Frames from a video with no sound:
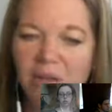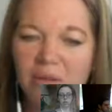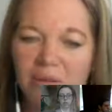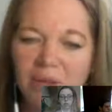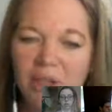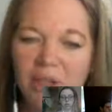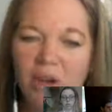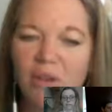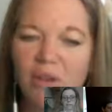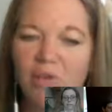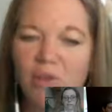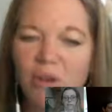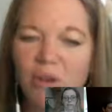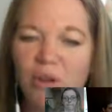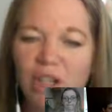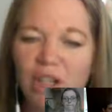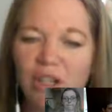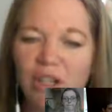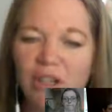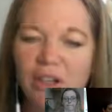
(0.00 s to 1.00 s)
go.
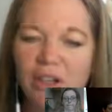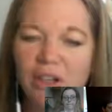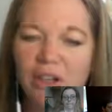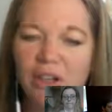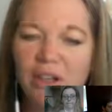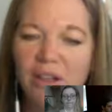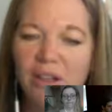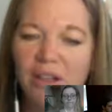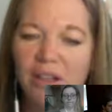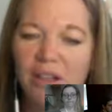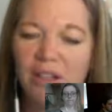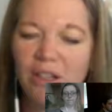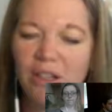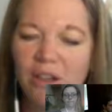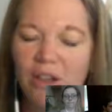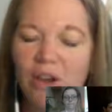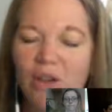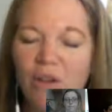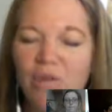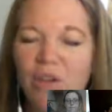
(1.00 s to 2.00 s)
You'll
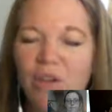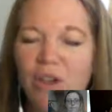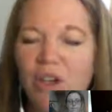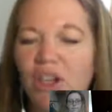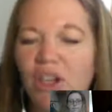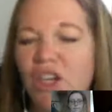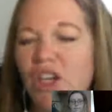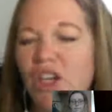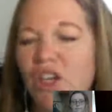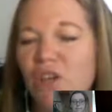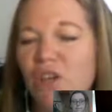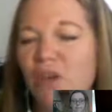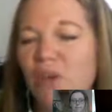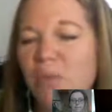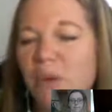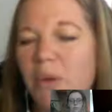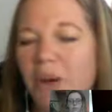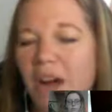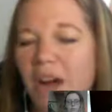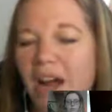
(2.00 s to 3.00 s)
know if you're in a good group or
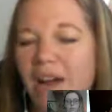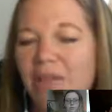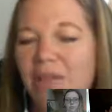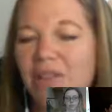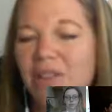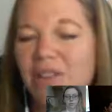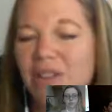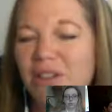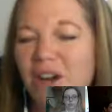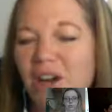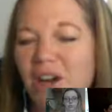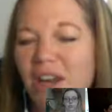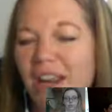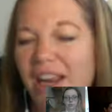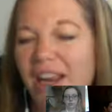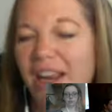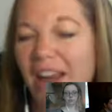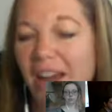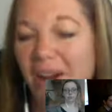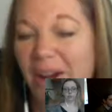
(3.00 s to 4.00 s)
not starting
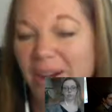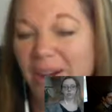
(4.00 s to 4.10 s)
now.